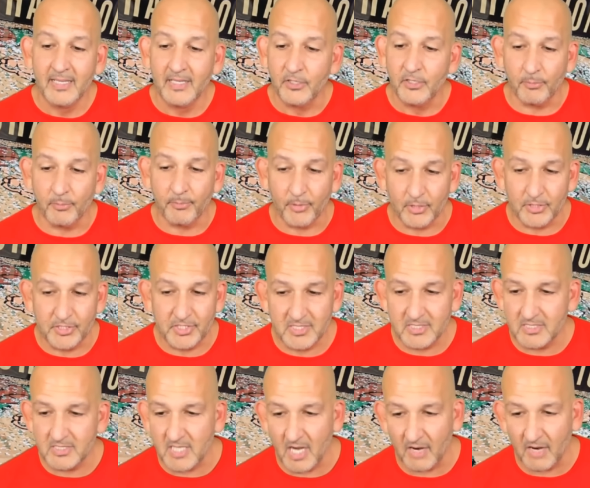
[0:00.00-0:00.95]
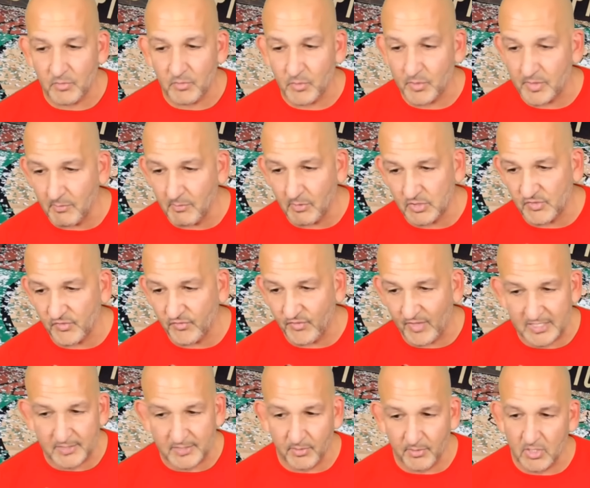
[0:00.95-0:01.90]
Your purchase is covered with the most
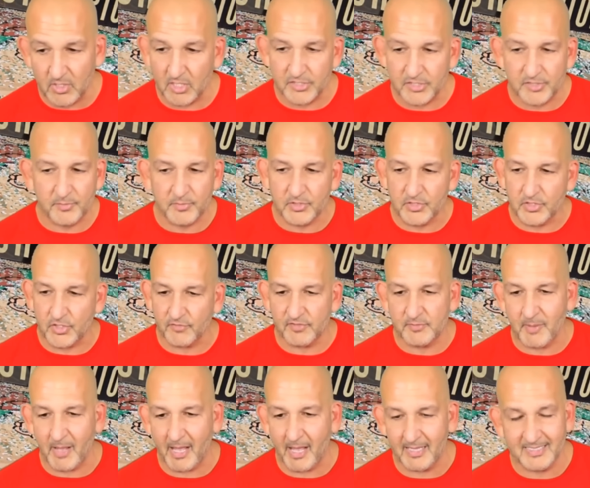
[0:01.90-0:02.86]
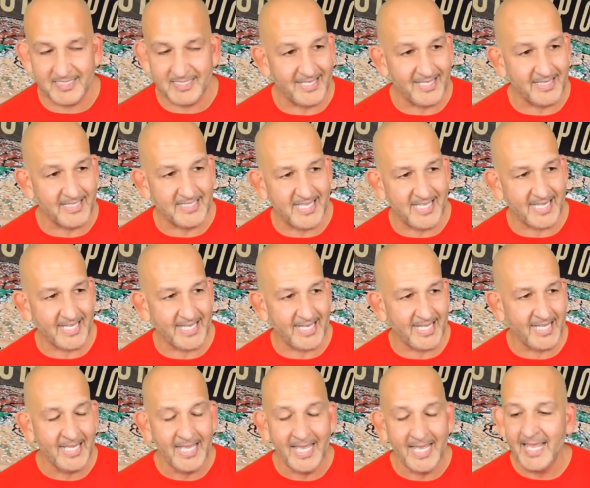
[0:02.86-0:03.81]
flexible customer service policy in the
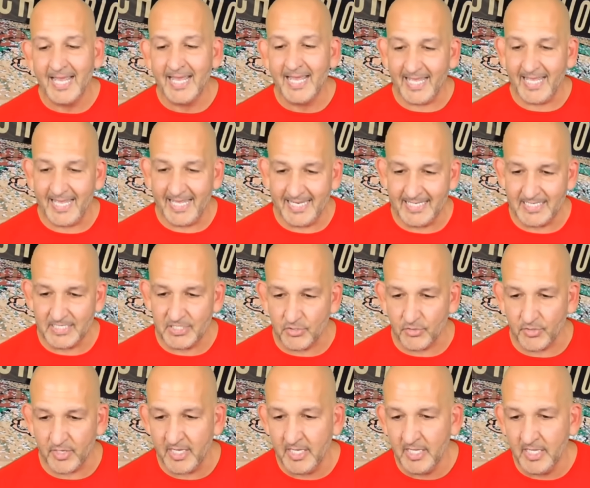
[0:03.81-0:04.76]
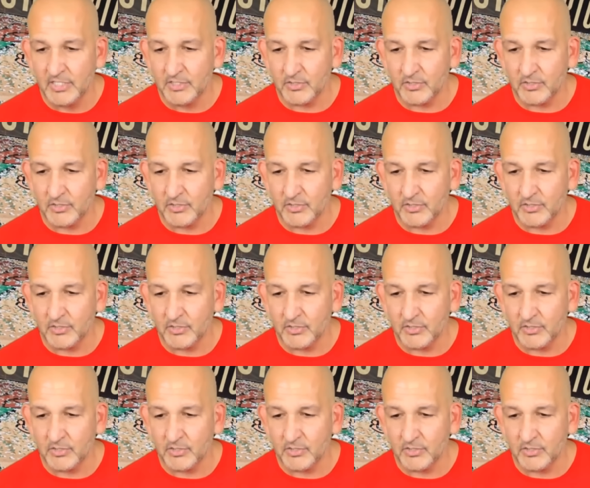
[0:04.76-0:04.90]
ticketing industry.